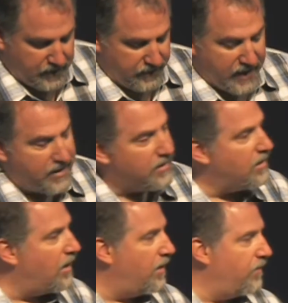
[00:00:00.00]
Then in
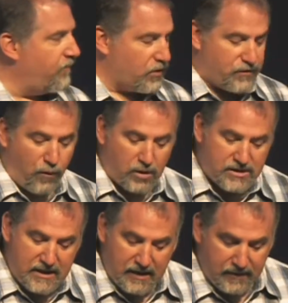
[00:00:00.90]
uh, verse
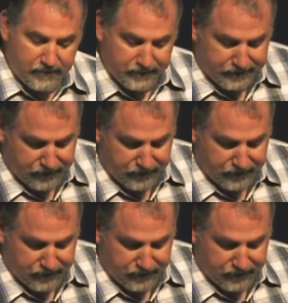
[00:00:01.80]
14,